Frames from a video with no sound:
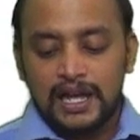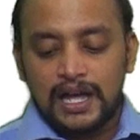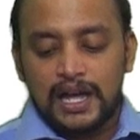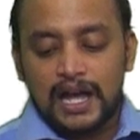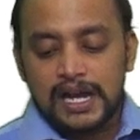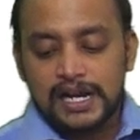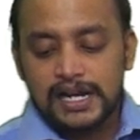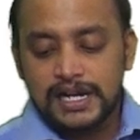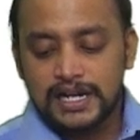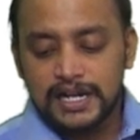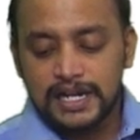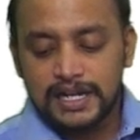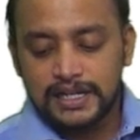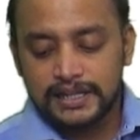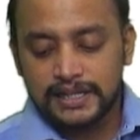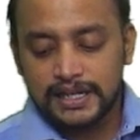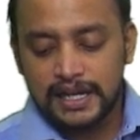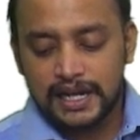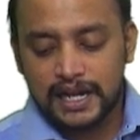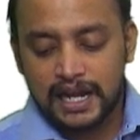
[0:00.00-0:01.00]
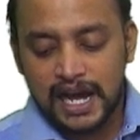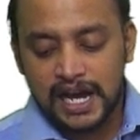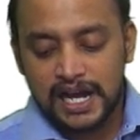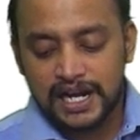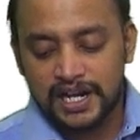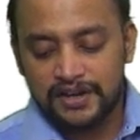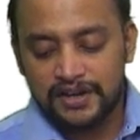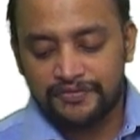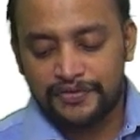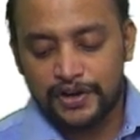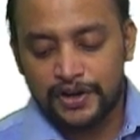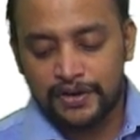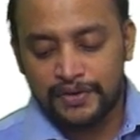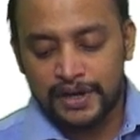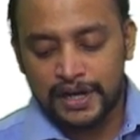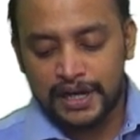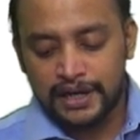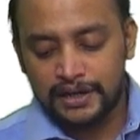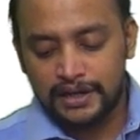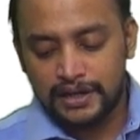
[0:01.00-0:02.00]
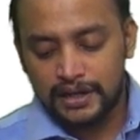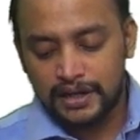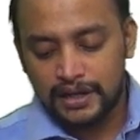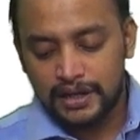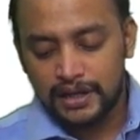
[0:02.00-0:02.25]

ITC carried forward.